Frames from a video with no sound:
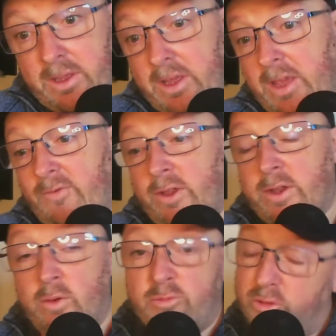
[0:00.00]
If not, you
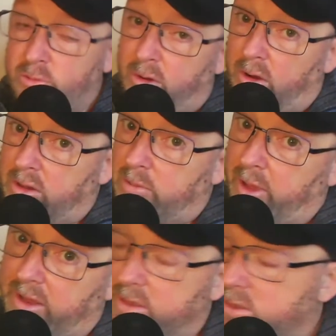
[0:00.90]
can always bookmark the page.